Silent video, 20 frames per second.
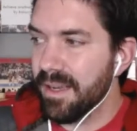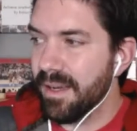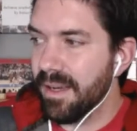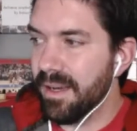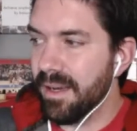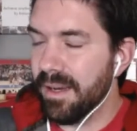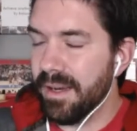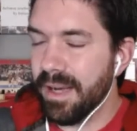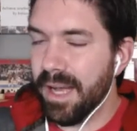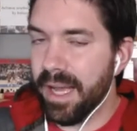
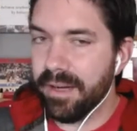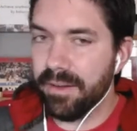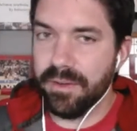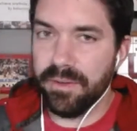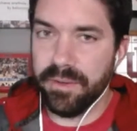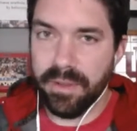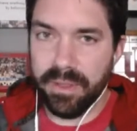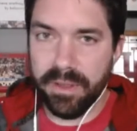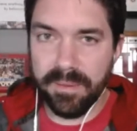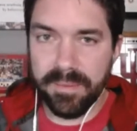I don't
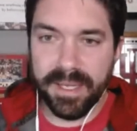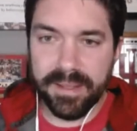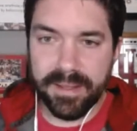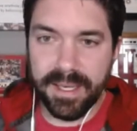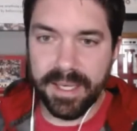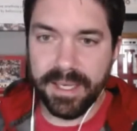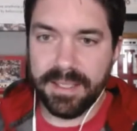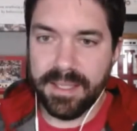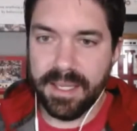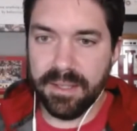know anything about
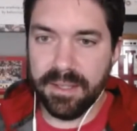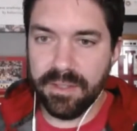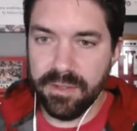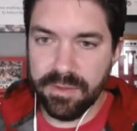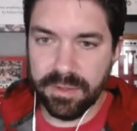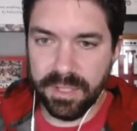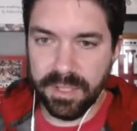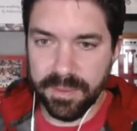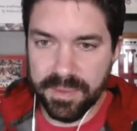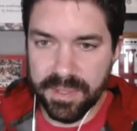that because I don't
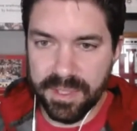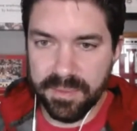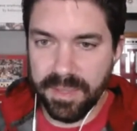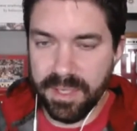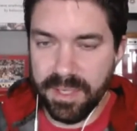use Libsyn,